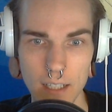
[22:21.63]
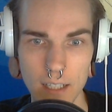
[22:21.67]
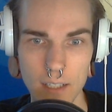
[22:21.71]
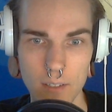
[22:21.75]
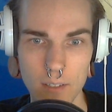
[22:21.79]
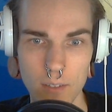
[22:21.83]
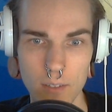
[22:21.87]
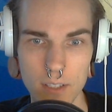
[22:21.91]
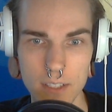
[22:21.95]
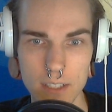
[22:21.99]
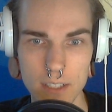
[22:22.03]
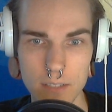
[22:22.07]

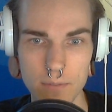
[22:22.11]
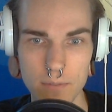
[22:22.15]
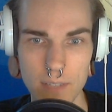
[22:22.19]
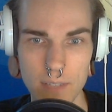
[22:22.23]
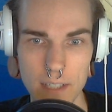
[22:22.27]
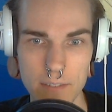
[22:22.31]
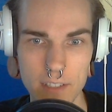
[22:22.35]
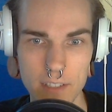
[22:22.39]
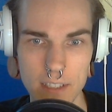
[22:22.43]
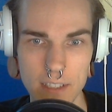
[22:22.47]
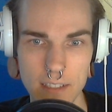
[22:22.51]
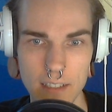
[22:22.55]
What's your
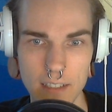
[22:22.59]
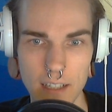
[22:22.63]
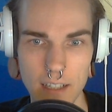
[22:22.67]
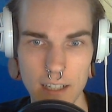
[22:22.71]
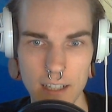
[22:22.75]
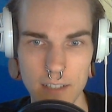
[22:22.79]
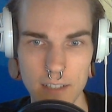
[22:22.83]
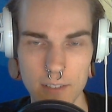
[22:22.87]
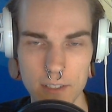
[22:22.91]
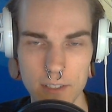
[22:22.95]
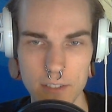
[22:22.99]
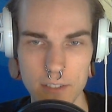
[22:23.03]
favorite
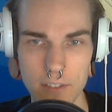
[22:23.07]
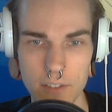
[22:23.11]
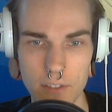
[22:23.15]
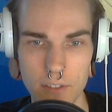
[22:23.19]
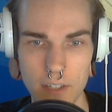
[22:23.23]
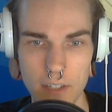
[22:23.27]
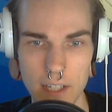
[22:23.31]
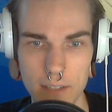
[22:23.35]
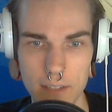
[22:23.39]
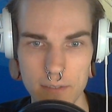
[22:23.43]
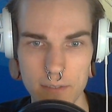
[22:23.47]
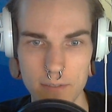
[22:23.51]
car? What do you
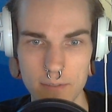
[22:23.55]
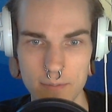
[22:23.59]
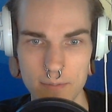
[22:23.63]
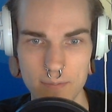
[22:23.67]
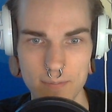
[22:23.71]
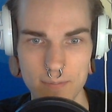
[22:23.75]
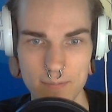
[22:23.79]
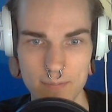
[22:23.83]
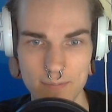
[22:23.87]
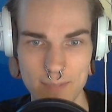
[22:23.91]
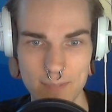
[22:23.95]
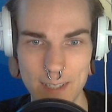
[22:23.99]
drive?
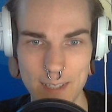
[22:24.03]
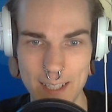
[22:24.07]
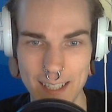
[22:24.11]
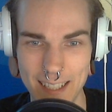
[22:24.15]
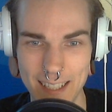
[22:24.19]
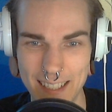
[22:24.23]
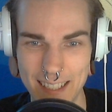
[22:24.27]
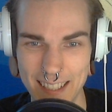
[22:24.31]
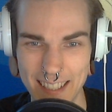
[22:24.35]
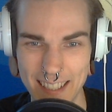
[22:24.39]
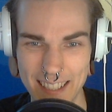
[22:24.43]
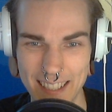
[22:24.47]

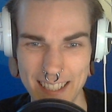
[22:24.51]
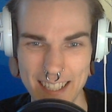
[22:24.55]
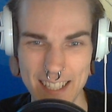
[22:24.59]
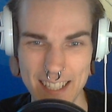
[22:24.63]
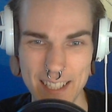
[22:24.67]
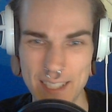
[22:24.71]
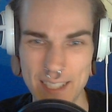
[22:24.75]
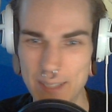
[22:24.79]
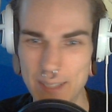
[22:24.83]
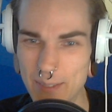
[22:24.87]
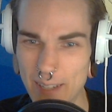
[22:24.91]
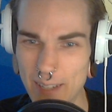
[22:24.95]

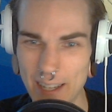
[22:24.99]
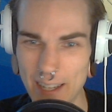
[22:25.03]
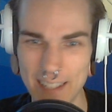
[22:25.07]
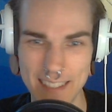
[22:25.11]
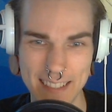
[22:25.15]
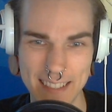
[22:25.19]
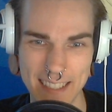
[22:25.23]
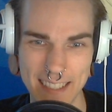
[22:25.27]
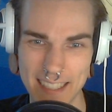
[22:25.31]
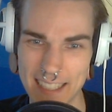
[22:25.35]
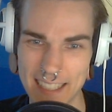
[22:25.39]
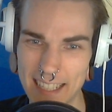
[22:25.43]
To be
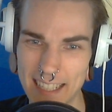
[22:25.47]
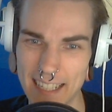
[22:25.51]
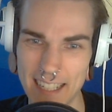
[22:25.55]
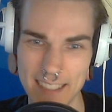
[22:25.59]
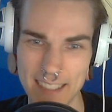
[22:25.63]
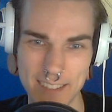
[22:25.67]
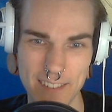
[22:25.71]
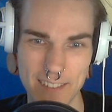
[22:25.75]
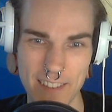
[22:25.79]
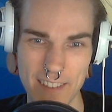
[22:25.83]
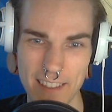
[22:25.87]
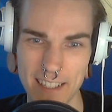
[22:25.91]
honest, I can't
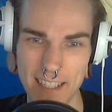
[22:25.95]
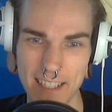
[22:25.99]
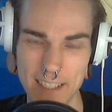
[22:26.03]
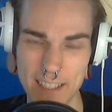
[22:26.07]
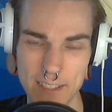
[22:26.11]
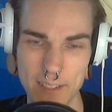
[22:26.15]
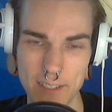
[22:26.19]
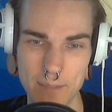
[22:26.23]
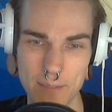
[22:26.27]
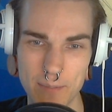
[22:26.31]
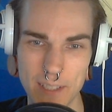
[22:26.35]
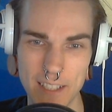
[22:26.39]
answer that
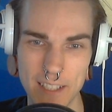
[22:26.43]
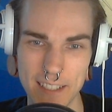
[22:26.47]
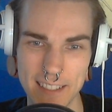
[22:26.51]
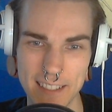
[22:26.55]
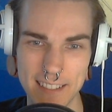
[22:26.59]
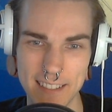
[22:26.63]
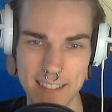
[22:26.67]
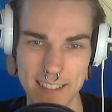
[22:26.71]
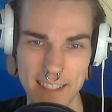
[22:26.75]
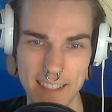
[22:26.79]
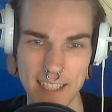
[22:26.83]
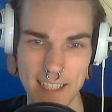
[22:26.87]
question
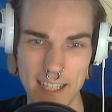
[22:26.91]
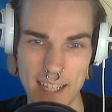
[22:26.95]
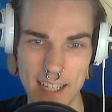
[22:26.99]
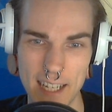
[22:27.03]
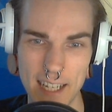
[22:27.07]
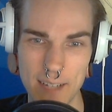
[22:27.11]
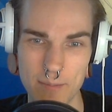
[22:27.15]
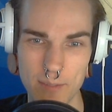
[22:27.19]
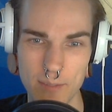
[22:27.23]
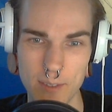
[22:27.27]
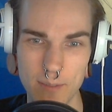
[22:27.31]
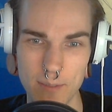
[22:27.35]
because
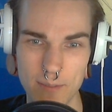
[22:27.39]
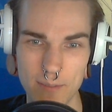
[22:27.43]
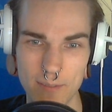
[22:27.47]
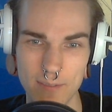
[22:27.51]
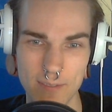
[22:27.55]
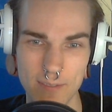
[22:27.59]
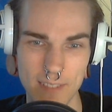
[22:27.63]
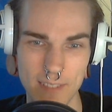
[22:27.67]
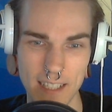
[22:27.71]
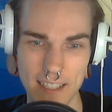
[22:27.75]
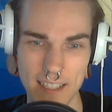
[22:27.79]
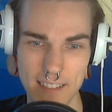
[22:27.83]

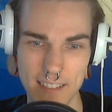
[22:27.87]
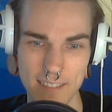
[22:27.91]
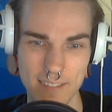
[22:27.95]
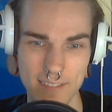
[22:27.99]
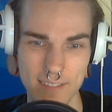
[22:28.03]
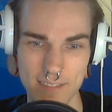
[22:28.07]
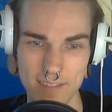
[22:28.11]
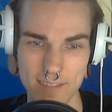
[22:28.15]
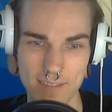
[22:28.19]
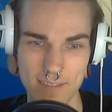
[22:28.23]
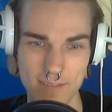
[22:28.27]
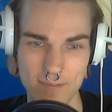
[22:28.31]

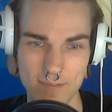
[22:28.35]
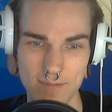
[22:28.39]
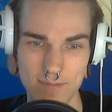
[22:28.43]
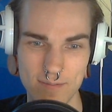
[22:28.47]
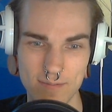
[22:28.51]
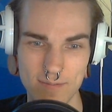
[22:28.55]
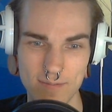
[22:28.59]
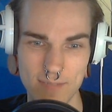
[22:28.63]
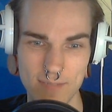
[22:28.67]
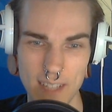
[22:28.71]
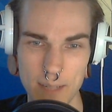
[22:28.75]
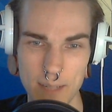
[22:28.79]

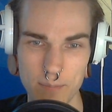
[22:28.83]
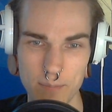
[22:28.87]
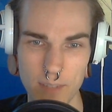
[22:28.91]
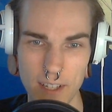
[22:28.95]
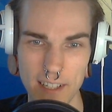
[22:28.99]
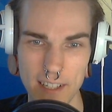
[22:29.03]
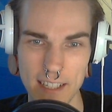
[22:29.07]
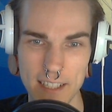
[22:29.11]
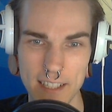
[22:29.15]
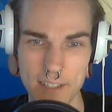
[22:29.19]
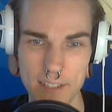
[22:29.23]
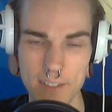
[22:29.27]
I'm
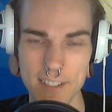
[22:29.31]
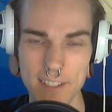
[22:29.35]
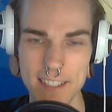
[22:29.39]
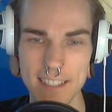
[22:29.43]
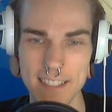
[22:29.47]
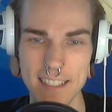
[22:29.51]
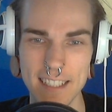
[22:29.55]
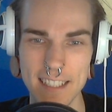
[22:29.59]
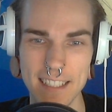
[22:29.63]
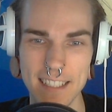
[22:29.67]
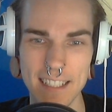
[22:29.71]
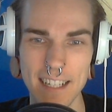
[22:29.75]
not
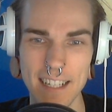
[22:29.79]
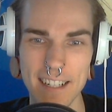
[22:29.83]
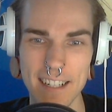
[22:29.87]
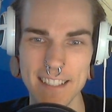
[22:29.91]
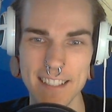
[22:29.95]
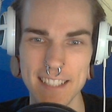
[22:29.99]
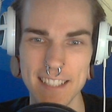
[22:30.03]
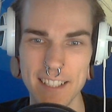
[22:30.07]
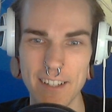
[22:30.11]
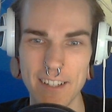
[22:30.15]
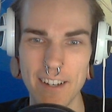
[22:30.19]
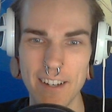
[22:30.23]
interested in
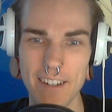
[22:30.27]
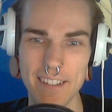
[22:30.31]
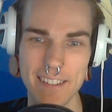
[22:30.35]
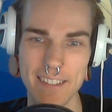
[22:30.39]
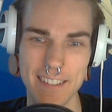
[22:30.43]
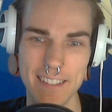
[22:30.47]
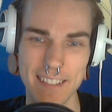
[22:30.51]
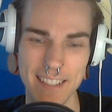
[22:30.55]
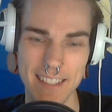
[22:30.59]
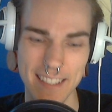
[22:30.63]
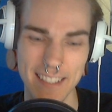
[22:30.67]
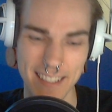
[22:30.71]
cars at
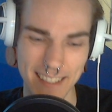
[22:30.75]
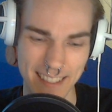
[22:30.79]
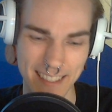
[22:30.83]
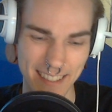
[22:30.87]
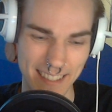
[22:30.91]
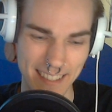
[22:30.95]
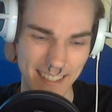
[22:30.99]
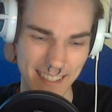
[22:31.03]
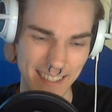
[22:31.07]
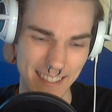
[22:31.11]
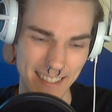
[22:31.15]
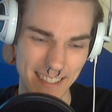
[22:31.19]
all.
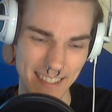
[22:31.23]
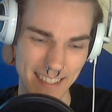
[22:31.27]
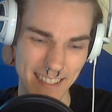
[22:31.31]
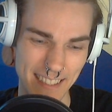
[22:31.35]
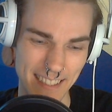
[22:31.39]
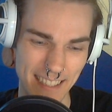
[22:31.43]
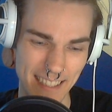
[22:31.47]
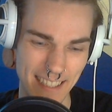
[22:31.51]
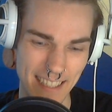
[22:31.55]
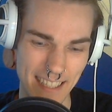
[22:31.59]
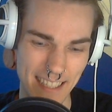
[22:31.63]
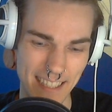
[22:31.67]

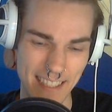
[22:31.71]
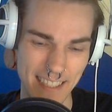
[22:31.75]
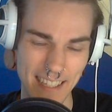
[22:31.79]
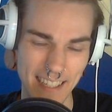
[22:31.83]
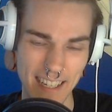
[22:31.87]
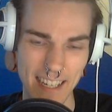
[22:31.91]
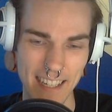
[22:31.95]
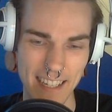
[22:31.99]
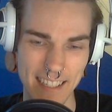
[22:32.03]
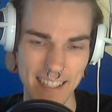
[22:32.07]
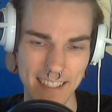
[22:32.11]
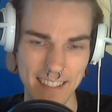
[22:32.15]
And
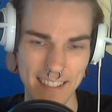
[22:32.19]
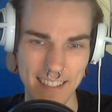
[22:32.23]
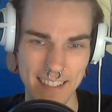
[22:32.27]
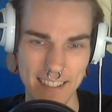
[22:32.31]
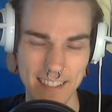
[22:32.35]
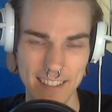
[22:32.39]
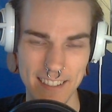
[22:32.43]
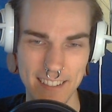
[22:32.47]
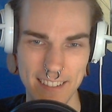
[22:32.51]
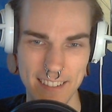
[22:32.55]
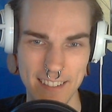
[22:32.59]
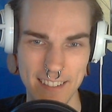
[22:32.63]
I